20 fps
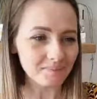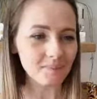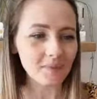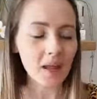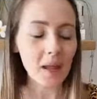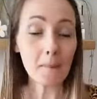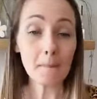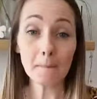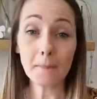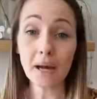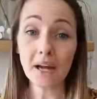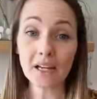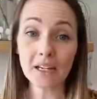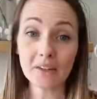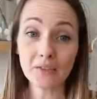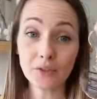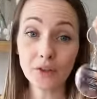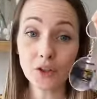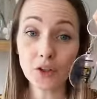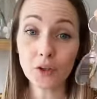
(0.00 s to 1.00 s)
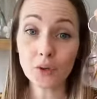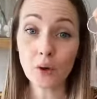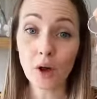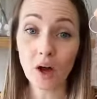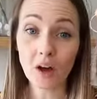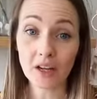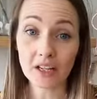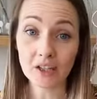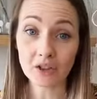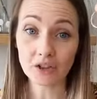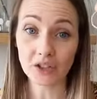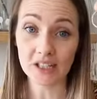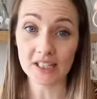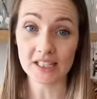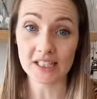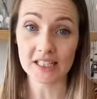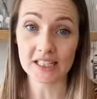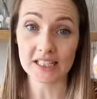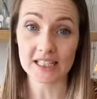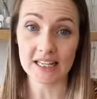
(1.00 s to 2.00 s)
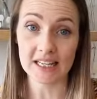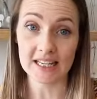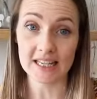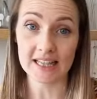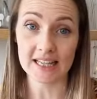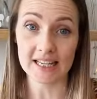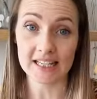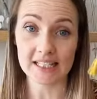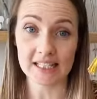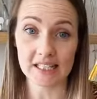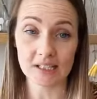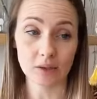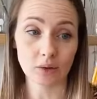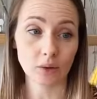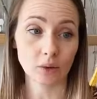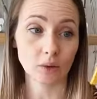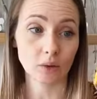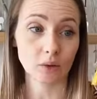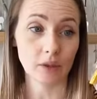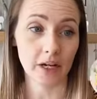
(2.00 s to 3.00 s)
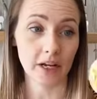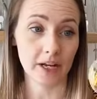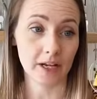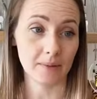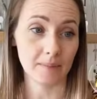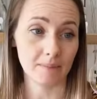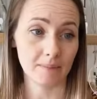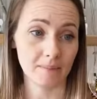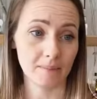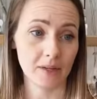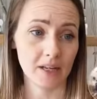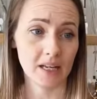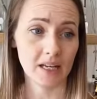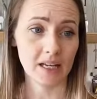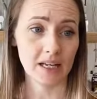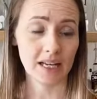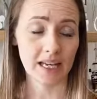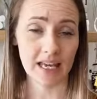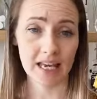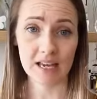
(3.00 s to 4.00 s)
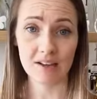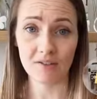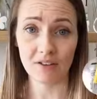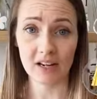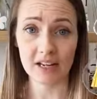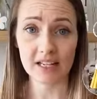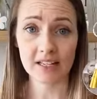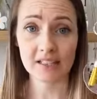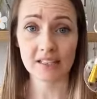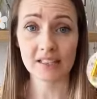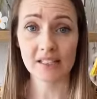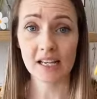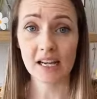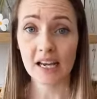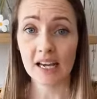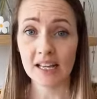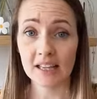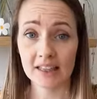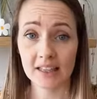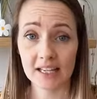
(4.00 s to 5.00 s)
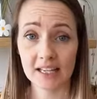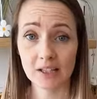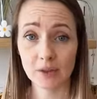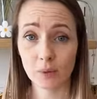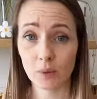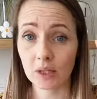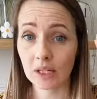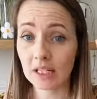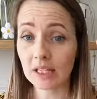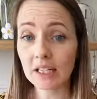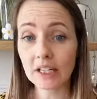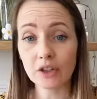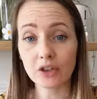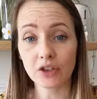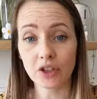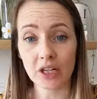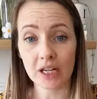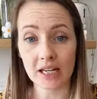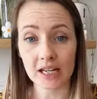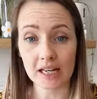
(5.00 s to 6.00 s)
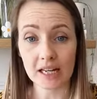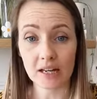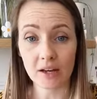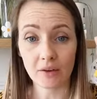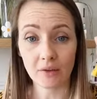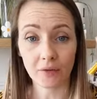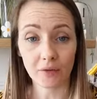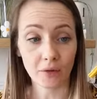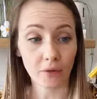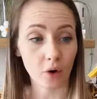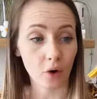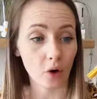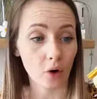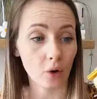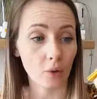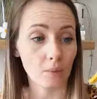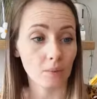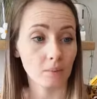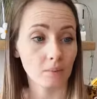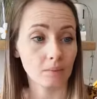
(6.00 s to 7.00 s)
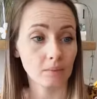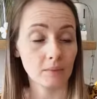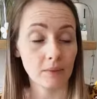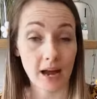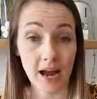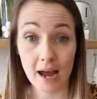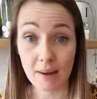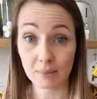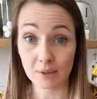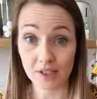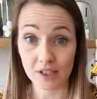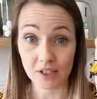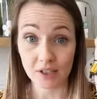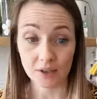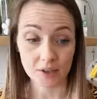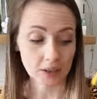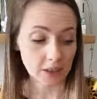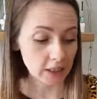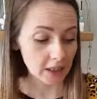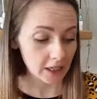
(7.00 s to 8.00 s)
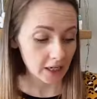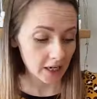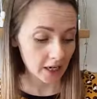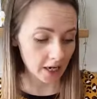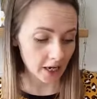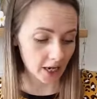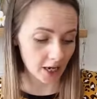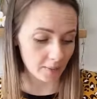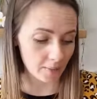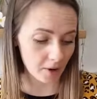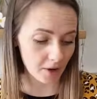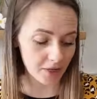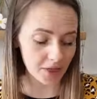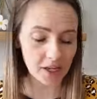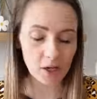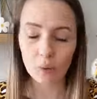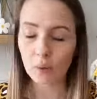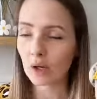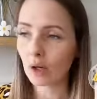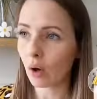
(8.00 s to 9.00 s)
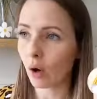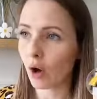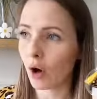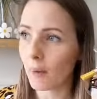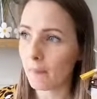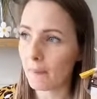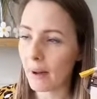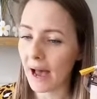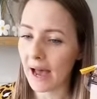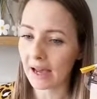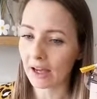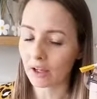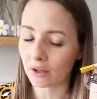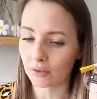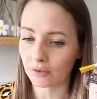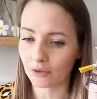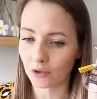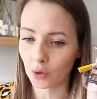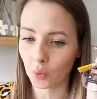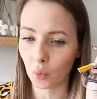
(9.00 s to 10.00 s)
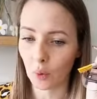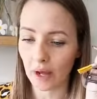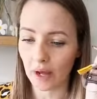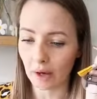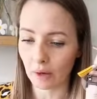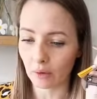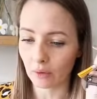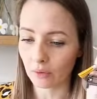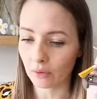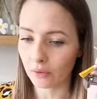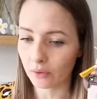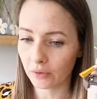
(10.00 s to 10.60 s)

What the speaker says: But if you are interested in these little key rings, these were literally from Amazon. I think we got a pack of 12,